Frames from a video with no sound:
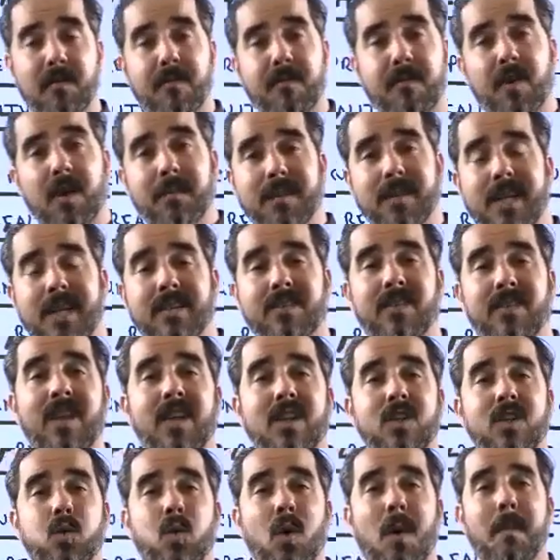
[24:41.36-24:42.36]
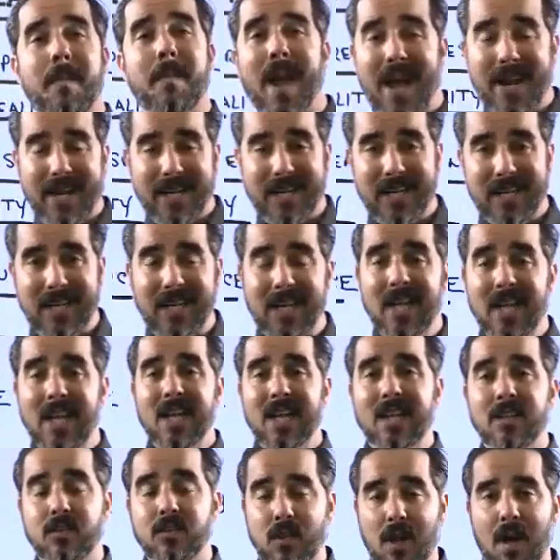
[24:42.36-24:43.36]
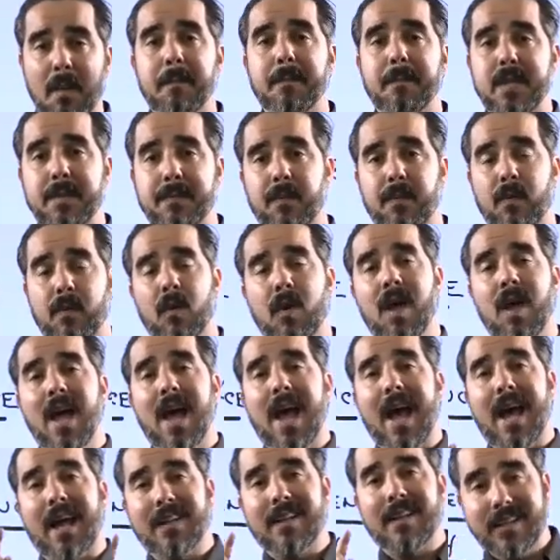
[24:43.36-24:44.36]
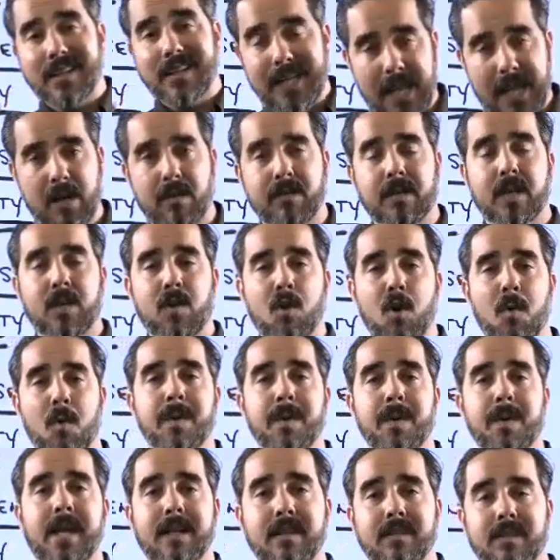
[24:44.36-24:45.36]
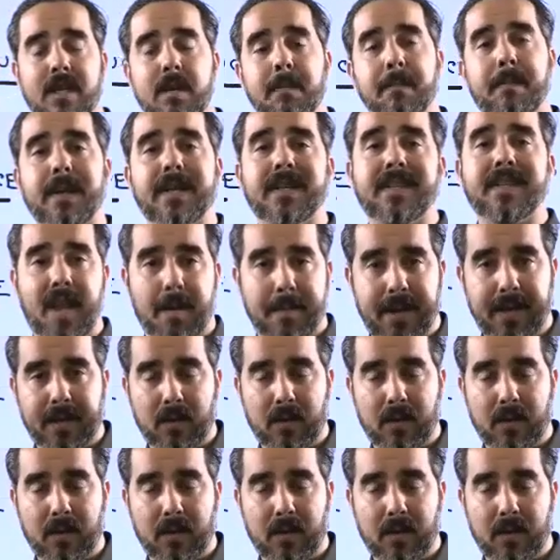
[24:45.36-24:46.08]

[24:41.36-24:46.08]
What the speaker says: from this dramatically. Some people at the end of the COVID-19 pandemic,